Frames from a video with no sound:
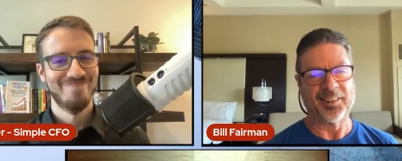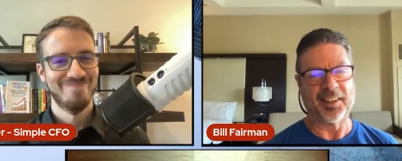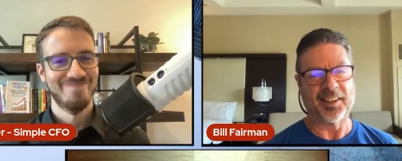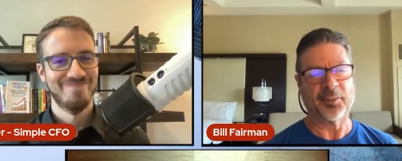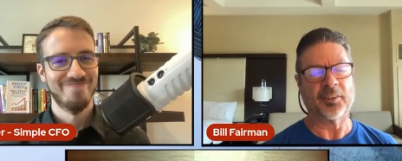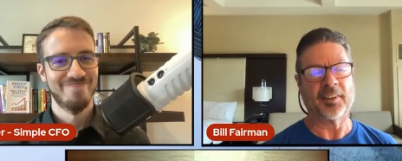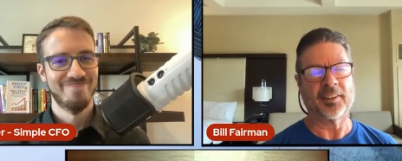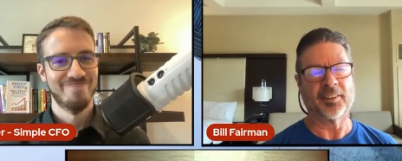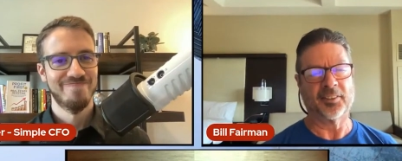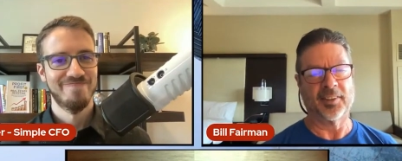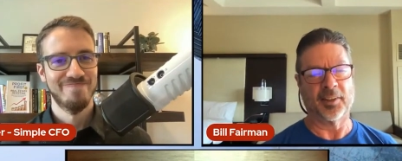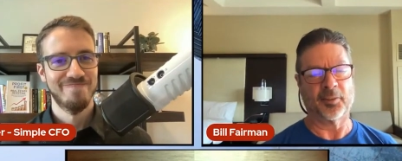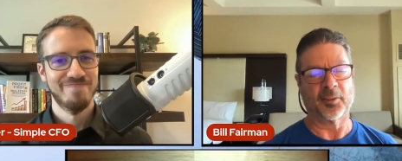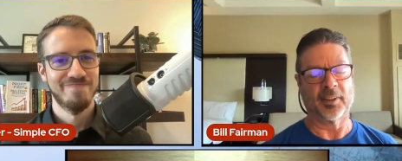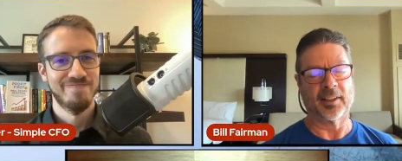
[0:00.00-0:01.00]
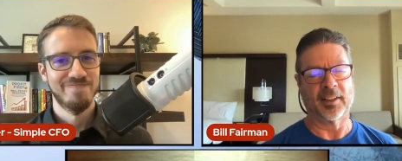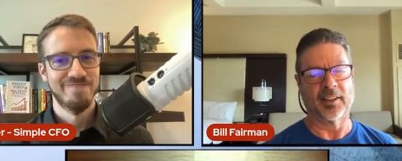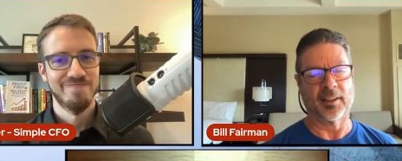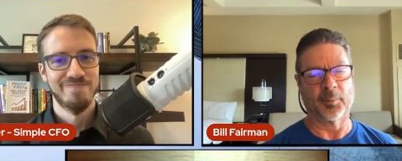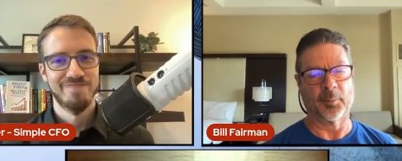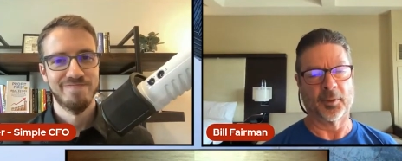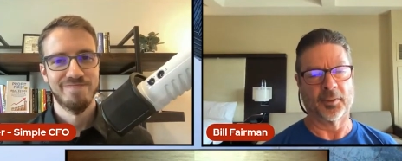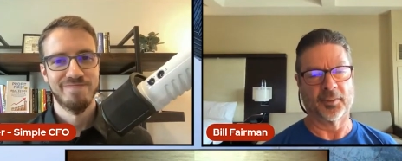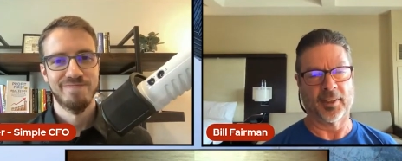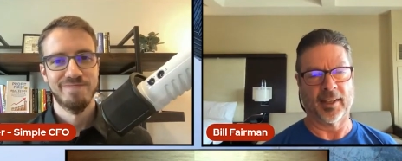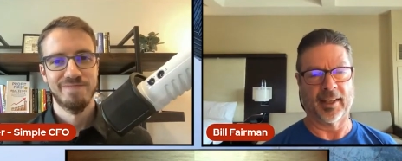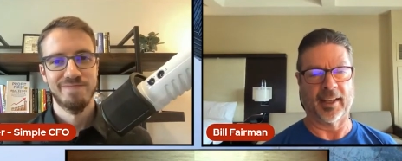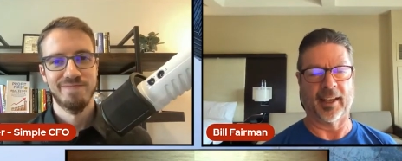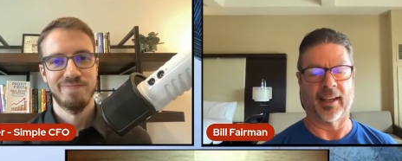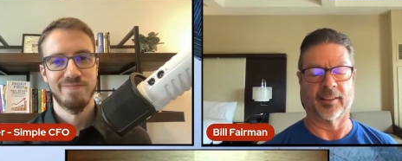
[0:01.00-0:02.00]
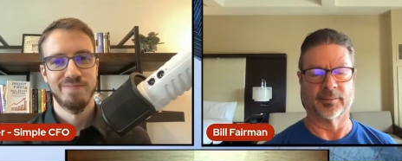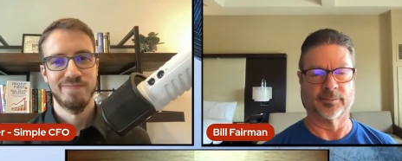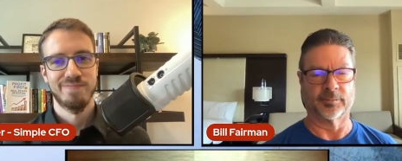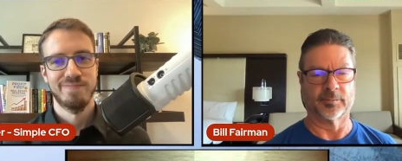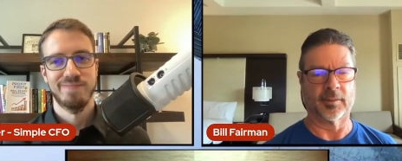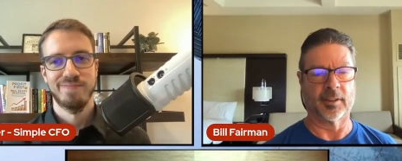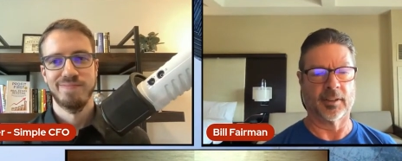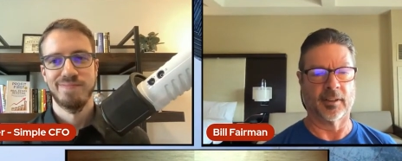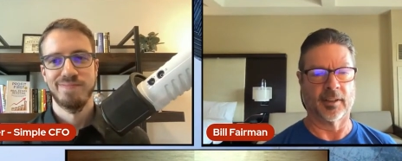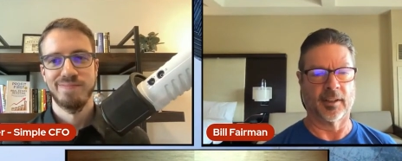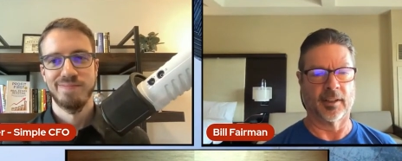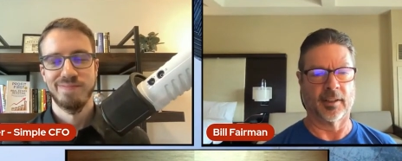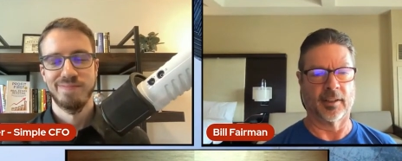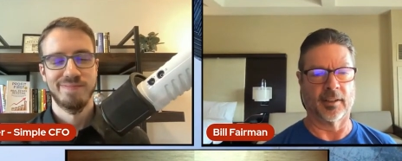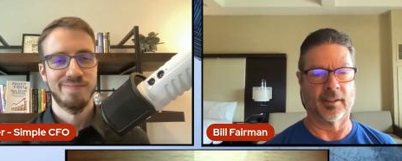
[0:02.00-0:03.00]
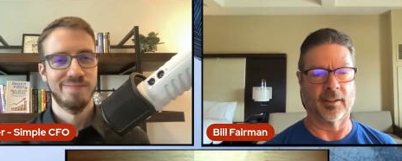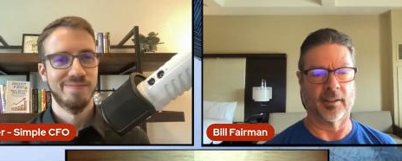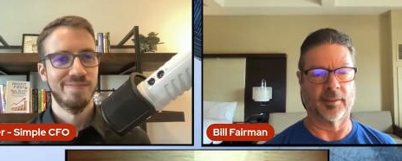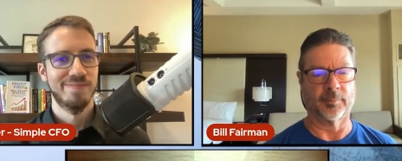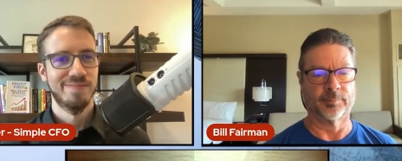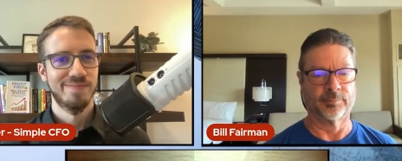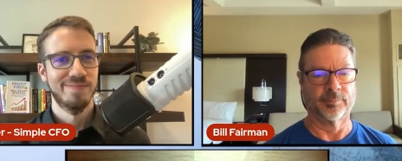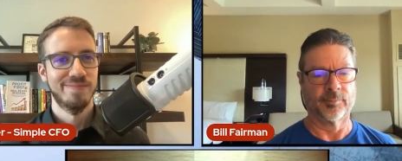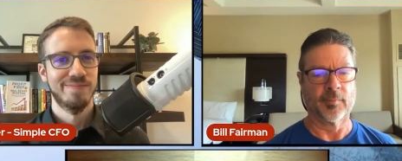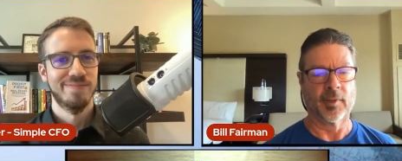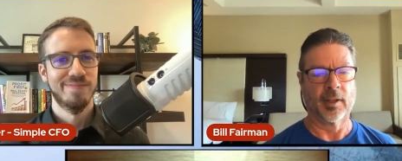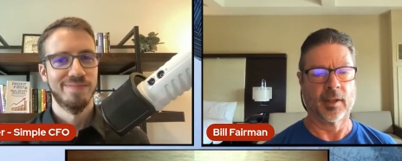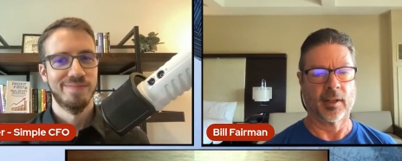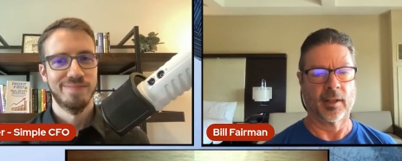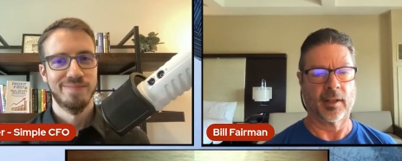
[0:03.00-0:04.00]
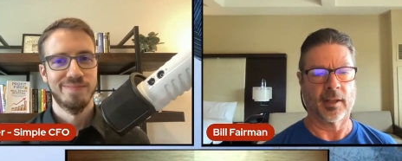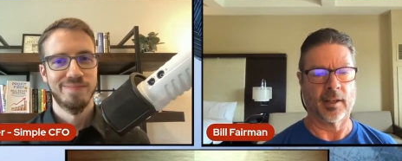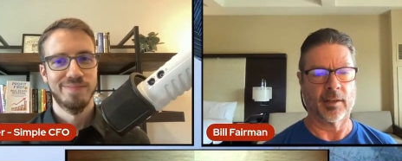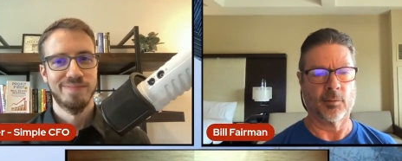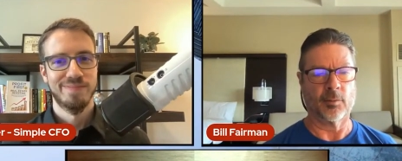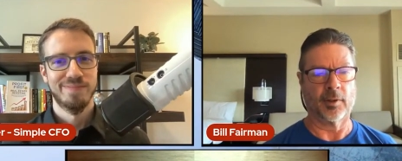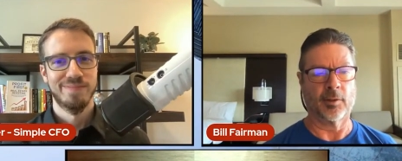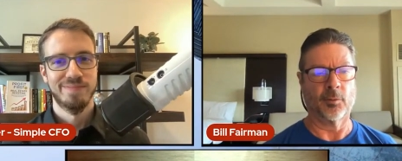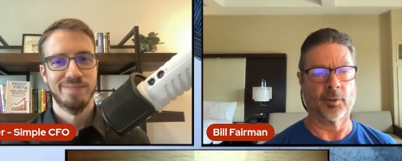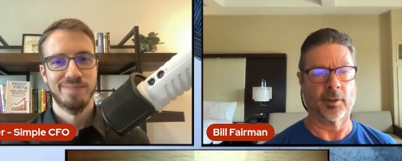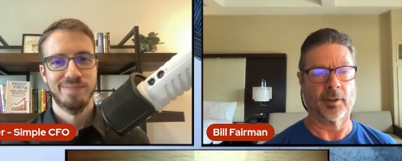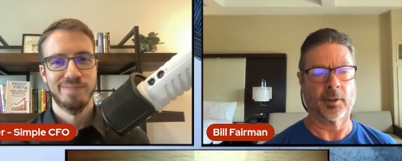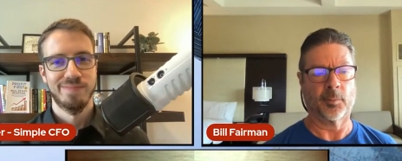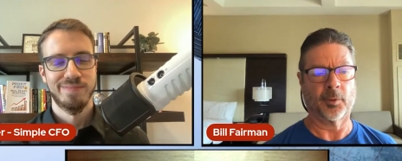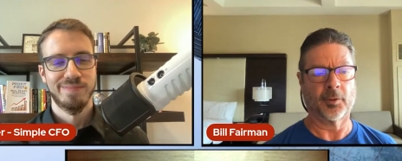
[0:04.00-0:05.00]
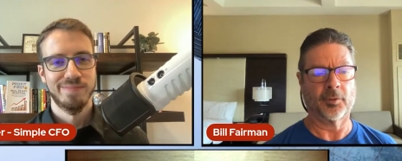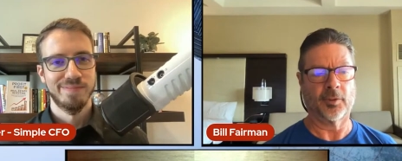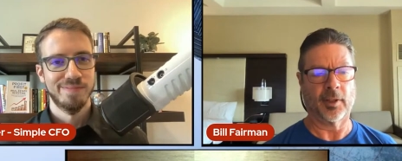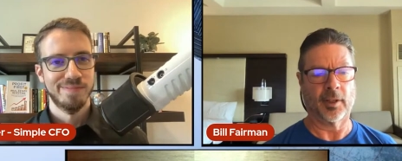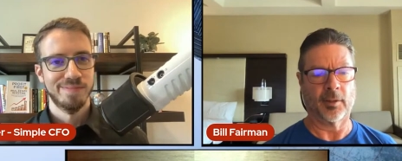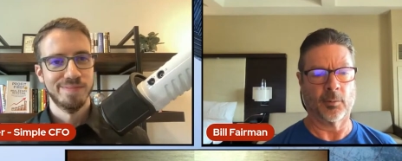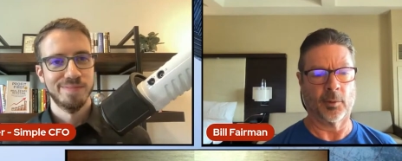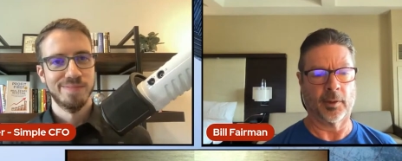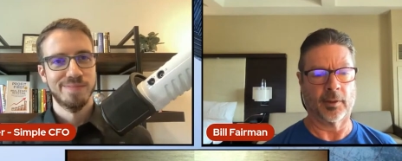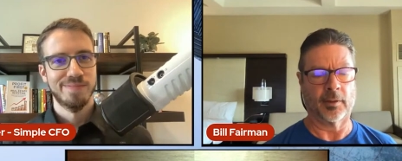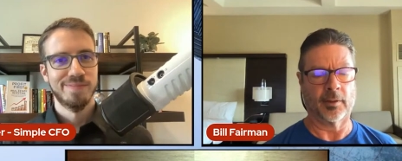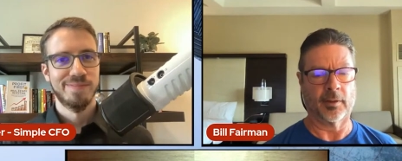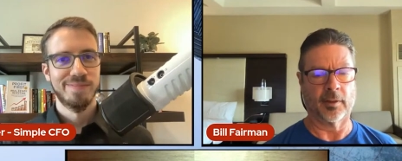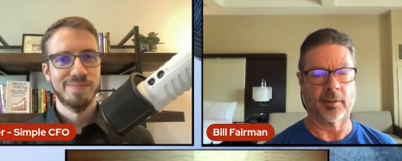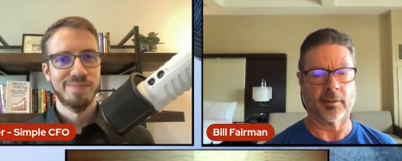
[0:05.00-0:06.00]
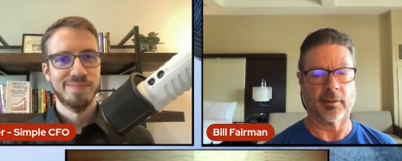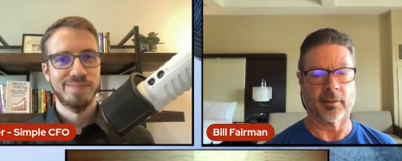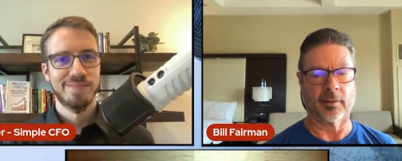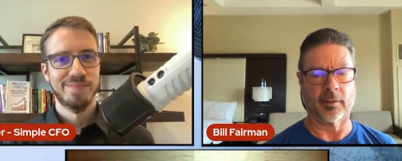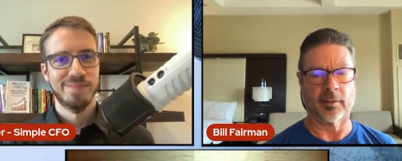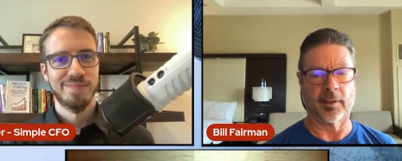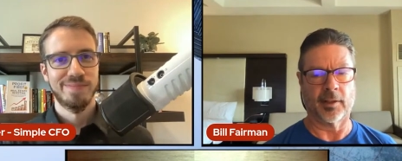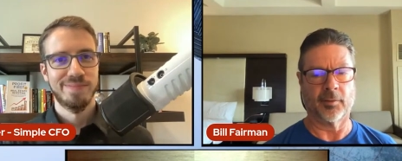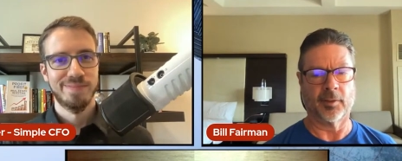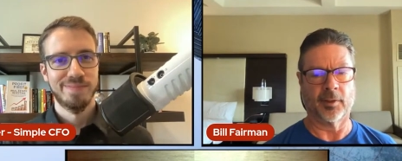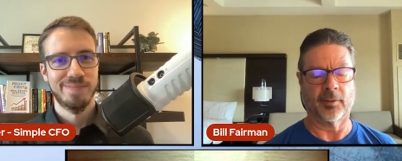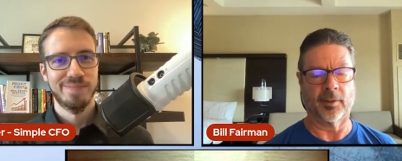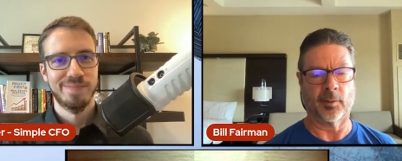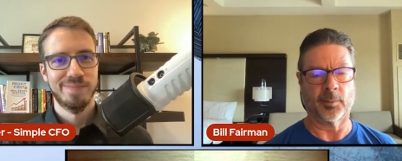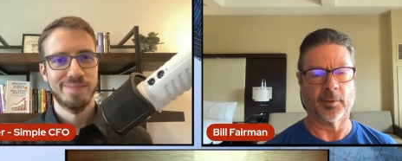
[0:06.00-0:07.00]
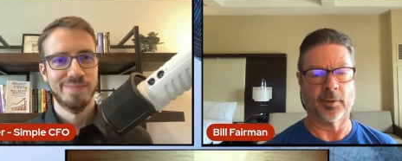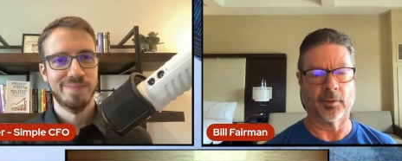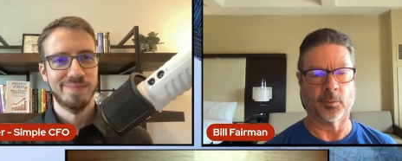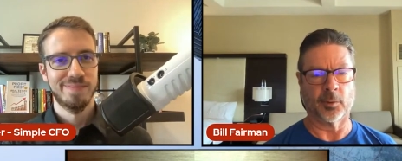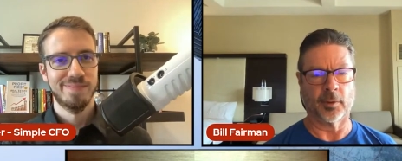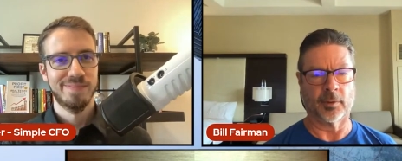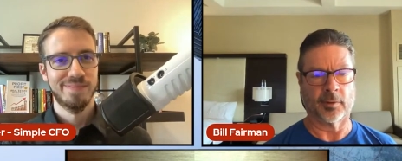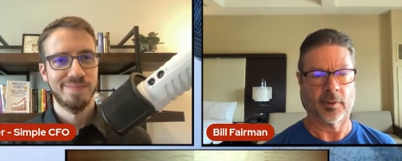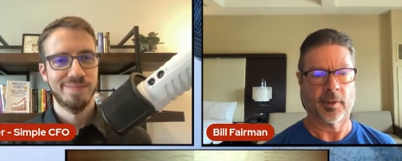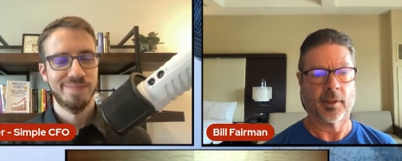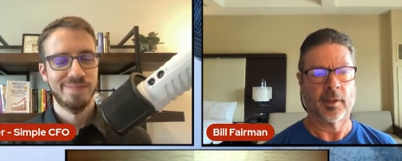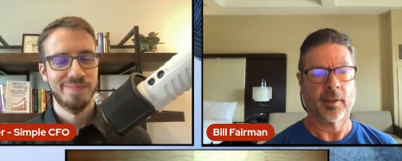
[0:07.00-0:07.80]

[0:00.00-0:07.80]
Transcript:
Speaker 1: Jonathan is definitely a numbers guy. Uh, and uh, he, he really appreciated what David has helped us with. Yeah,